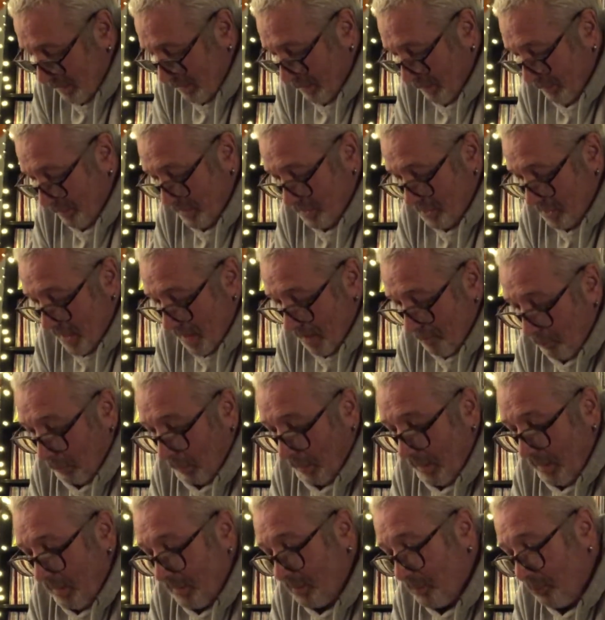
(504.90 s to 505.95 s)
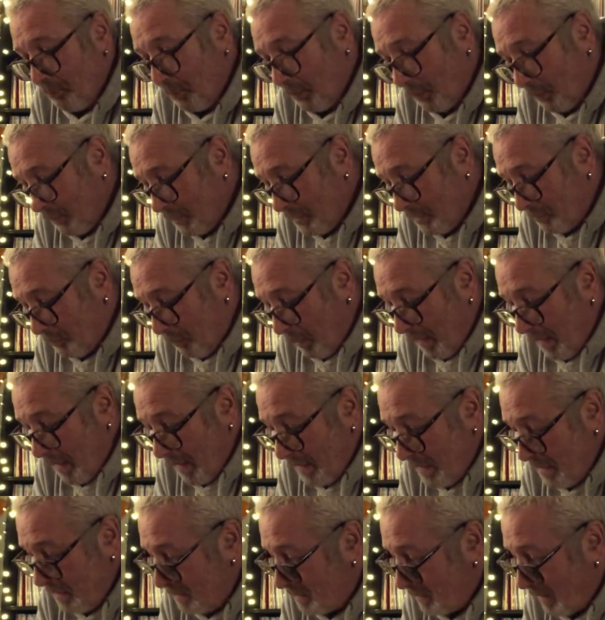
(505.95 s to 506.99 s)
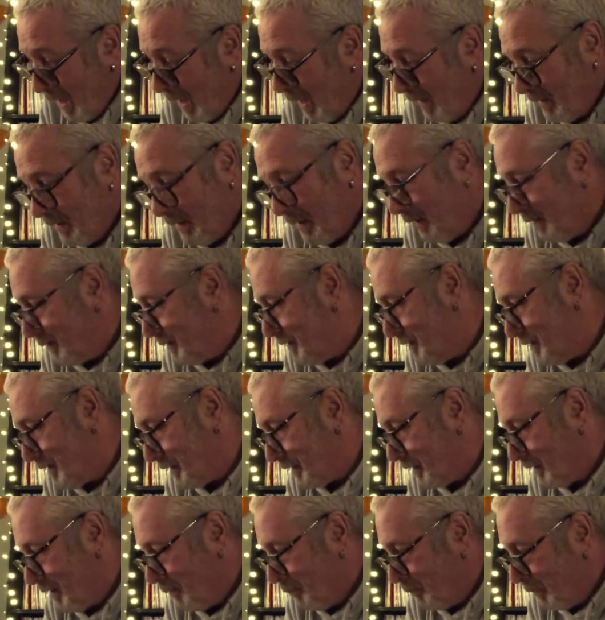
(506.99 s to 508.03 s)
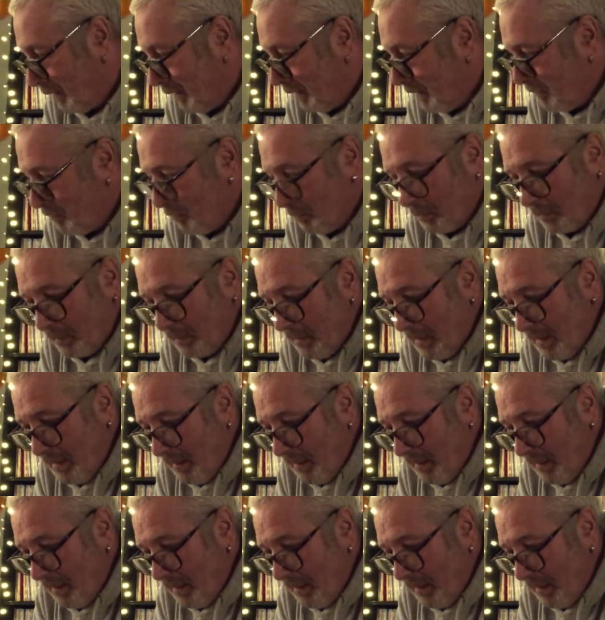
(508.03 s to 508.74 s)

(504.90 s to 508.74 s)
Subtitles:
The Jam played, The Boys played. It's just unbelievable.